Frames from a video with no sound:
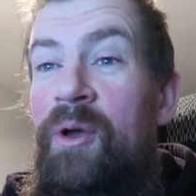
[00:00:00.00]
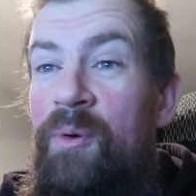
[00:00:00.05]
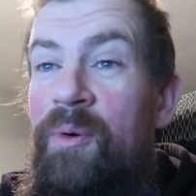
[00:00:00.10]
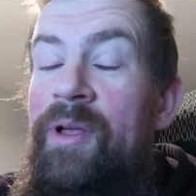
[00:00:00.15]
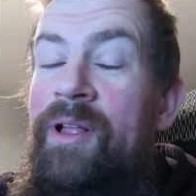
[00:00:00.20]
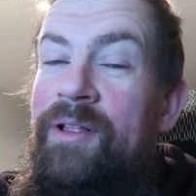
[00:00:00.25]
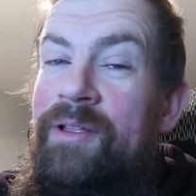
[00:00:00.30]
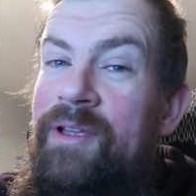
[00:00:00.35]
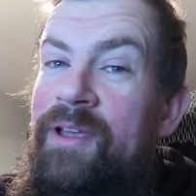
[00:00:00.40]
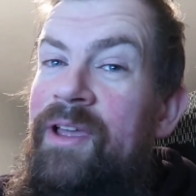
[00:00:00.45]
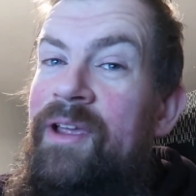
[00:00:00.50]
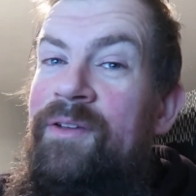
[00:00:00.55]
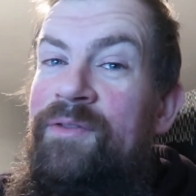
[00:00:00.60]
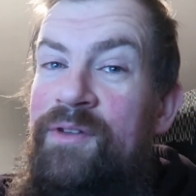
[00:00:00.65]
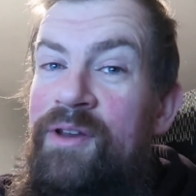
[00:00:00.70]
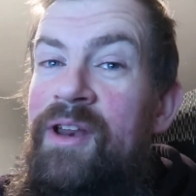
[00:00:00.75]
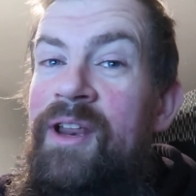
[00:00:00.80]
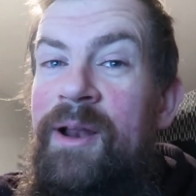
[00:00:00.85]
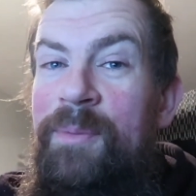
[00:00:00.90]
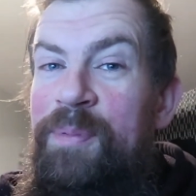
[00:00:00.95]
Well,
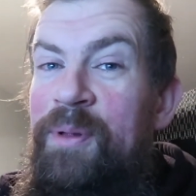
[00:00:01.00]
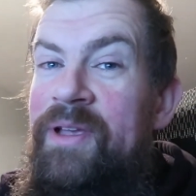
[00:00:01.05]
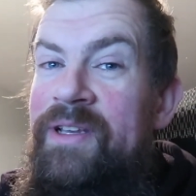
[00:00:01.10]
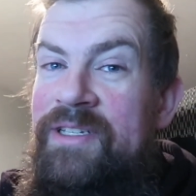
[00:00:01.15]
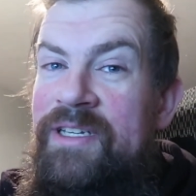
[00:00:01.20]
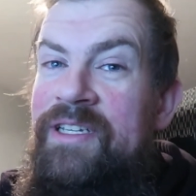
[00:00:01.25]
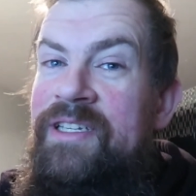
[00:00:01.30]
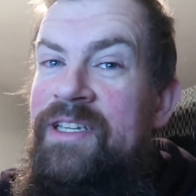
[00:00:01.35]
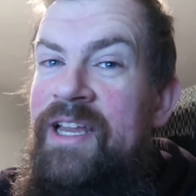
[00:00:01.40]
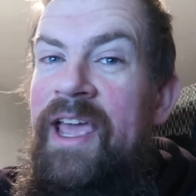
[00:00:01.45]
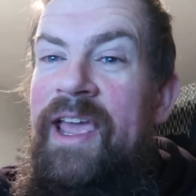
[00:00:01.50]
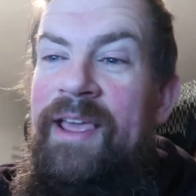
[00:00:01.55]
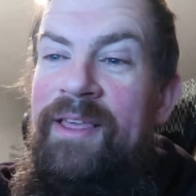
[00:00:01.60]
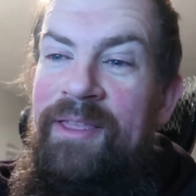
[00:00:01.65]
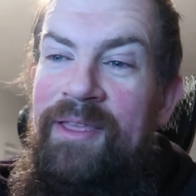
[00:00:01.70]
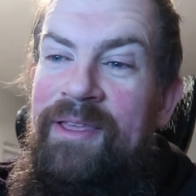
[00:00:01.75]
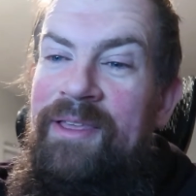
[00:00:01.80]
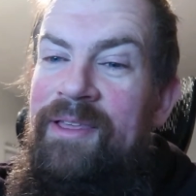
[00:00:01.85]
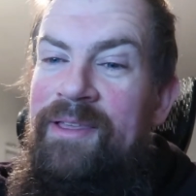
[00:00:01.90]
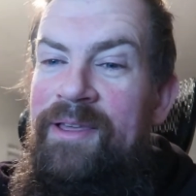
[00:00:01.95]
if you need a place to stay,
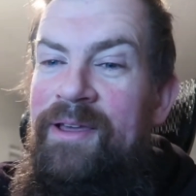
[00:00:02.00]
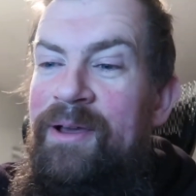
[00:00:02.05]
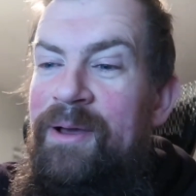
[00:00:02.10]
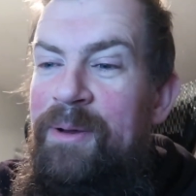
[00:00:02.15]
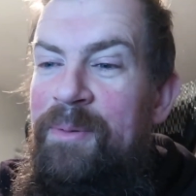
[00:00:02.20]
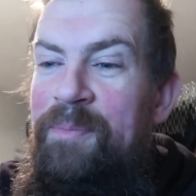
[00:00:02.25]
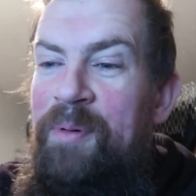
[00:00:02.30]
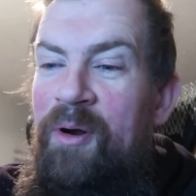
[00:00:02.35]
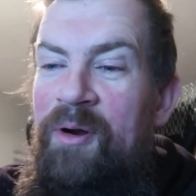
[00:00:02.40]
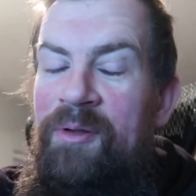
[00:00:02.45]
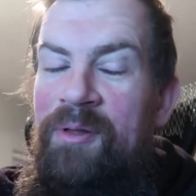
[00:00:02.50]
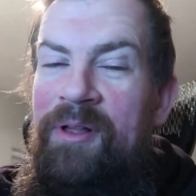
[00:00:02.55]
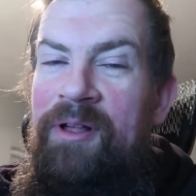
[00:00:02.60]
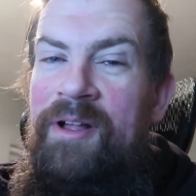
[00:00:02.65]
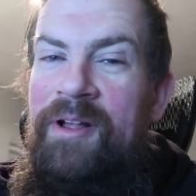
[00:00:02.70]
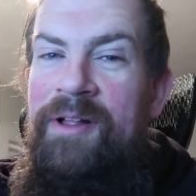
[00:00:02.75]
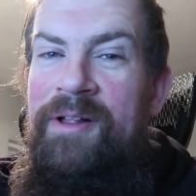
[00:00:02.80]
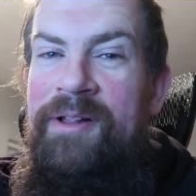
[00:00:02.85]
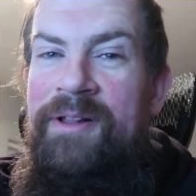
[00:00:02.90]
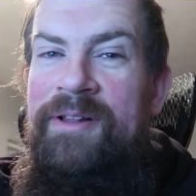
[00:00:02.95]
uh, uh Bartle
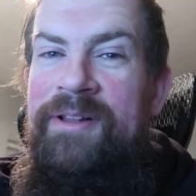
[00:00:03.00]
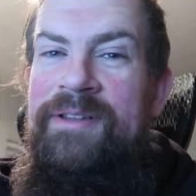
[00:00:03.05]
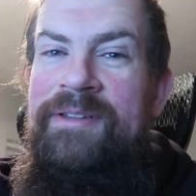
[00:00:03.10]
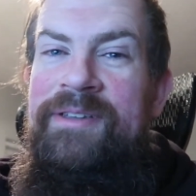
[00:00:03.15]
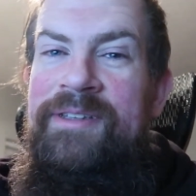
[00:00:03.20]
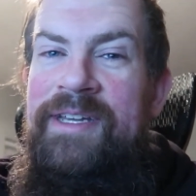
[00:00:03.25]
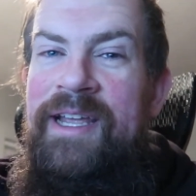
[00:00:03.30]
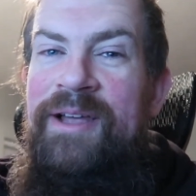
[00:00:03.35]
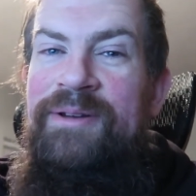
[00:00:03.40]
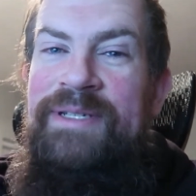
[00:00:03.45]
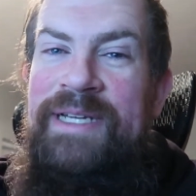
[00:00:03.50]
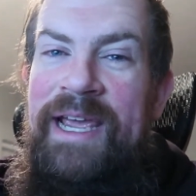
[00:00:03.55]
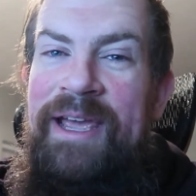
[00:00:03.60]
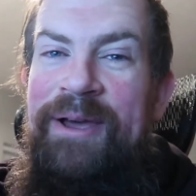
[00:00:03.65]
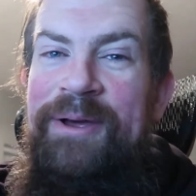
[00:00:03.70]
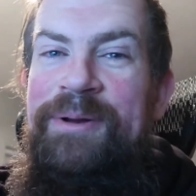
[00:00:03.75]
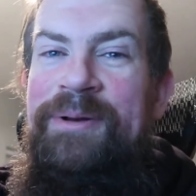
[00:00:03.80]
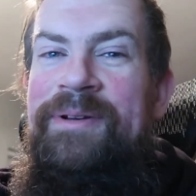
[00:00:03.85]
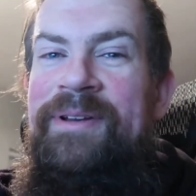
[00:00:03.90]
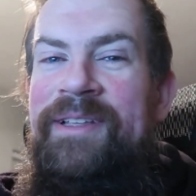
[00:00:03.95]
Hall
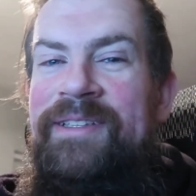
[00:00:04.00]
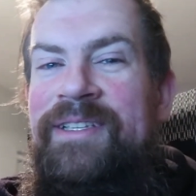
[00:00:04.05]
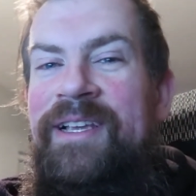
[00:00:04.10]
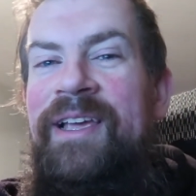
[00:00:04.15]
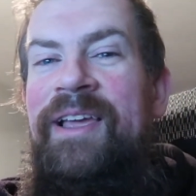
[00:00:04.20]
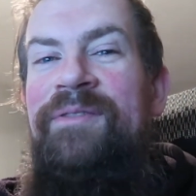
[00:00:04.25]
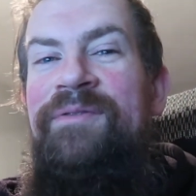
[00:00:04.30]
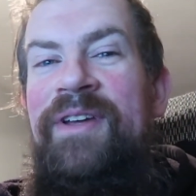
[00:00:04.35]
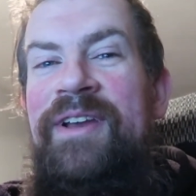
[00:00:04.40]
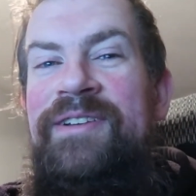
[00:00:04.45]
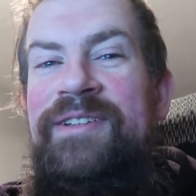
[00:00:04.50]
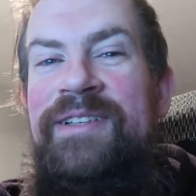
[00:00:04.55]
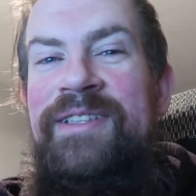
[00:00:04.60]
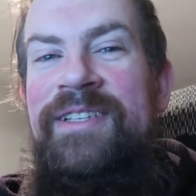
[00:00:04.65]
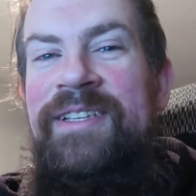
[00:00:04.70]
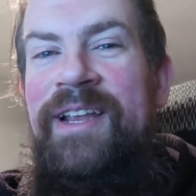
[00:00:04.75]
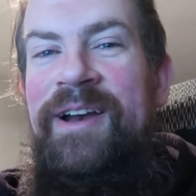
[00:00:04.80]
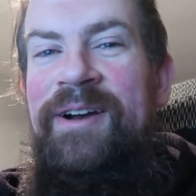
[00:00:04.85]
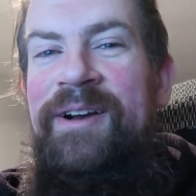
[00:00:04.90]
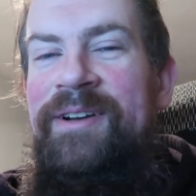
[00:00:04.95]
downtown, it's a
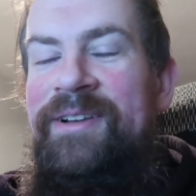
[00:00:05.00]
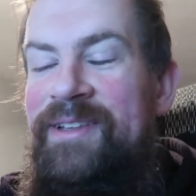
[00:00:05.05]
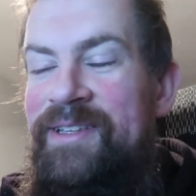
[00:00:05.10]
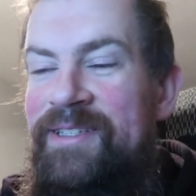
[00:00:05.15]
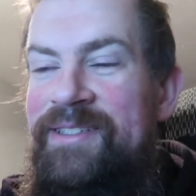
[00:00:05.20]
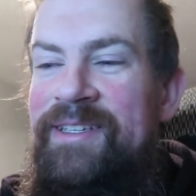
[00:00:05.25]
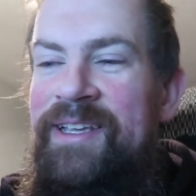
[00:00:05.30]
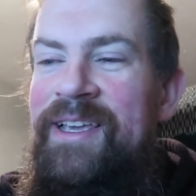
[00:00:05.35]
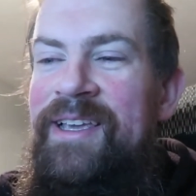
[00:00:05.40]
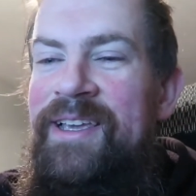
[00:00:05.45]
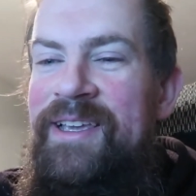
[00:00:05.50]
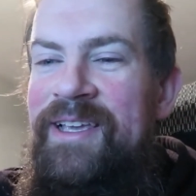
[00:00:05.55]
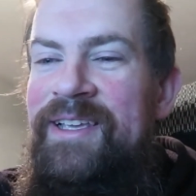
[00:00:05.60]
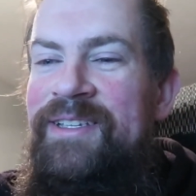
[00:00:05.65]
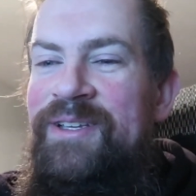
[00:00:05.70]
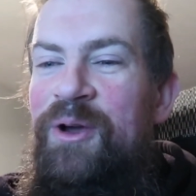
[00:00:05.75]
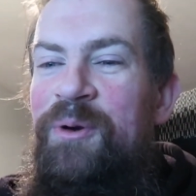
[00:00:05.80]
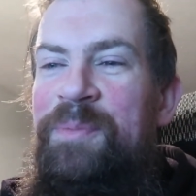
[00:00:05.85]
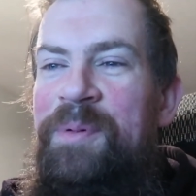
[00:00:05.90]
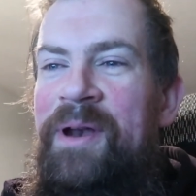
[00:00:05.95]
convention center, is,
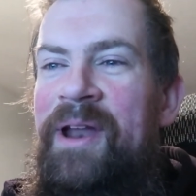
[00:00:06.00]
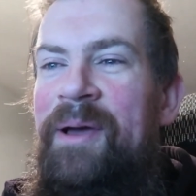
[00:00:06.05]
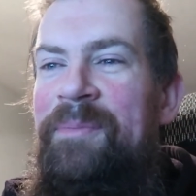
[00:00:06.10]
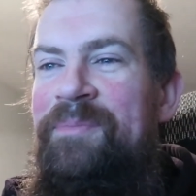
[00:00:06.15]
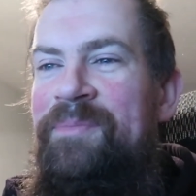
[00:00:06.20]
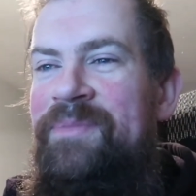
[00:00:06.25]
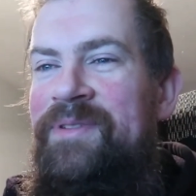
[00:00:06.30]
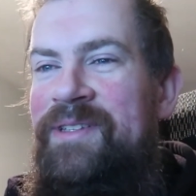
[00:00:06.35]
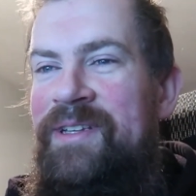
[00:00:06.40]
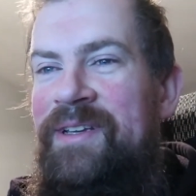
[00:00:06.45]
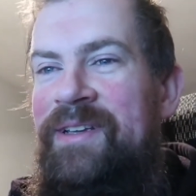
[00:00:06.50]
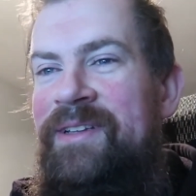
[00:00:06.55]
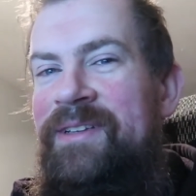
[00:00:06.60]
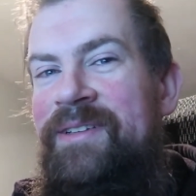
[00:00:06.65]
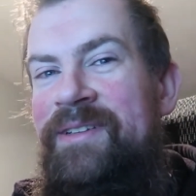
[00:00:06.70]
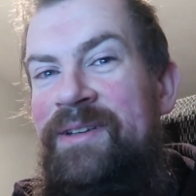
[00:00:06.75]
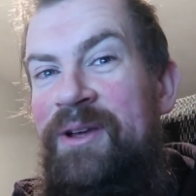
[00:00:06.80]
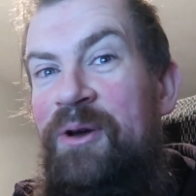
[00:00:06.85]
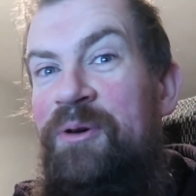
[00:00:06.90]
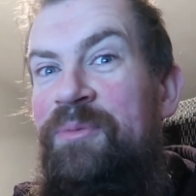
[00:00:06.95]
is open up
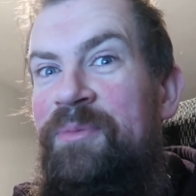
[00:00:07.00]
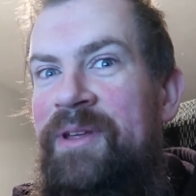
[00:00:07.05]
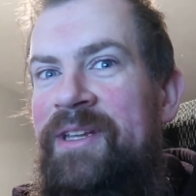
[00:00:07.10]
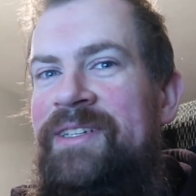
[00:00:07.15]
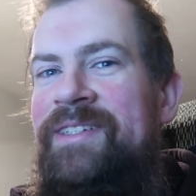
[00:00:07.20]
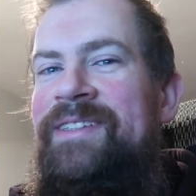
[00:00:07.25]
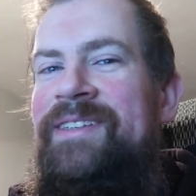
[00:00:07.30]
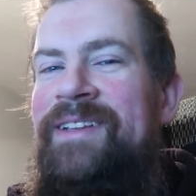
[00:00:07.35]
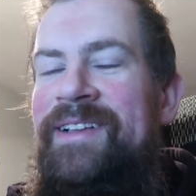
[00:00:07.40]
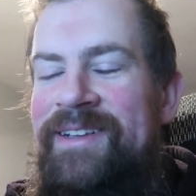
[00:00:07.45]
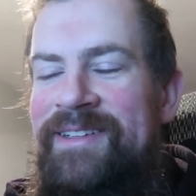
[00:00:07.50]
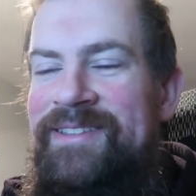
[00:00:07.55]
to, to homeless.